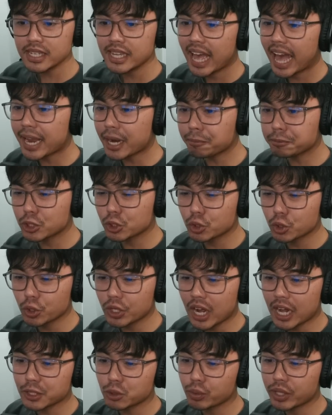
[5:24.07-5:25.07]
add up to 2
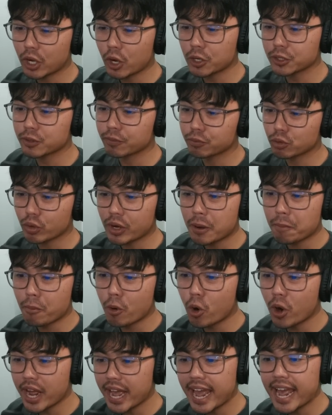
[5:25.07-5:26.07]
cards with a cost of 3 or
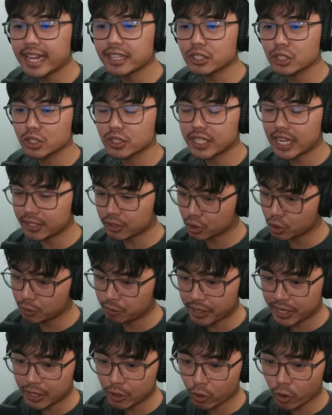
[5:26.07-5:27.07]
more and a
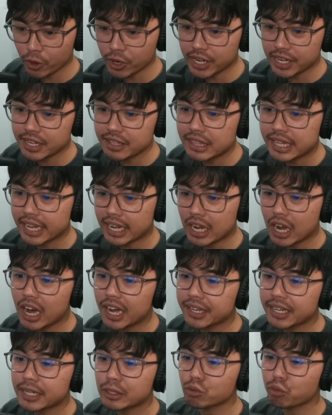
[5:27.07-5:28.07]
superhero in their
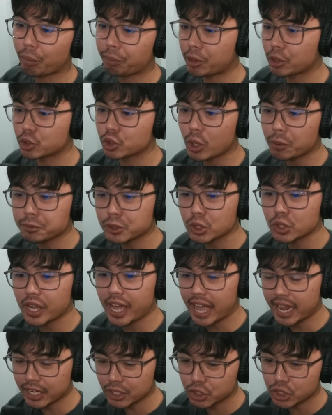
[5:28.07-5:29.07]
card names from your drop to your
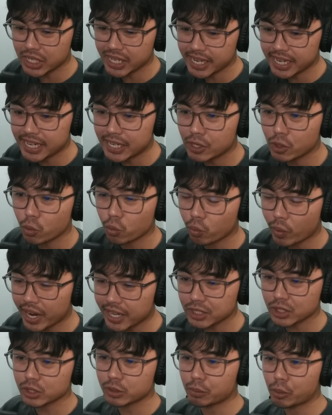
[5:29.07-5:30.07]
energy in
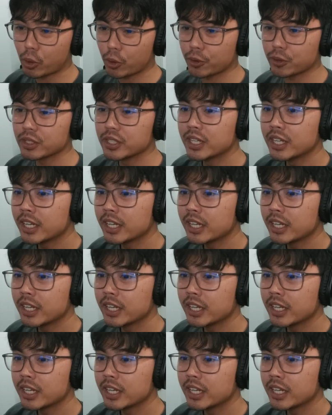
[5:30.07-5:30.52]
rest mode.